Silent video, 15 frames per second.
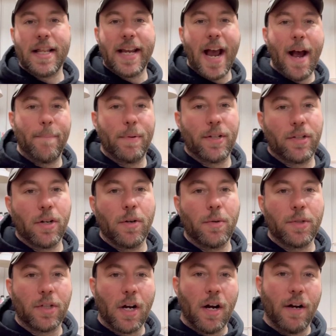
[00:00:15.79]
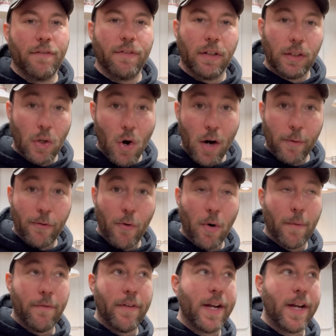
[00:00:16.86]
the episodes of the long form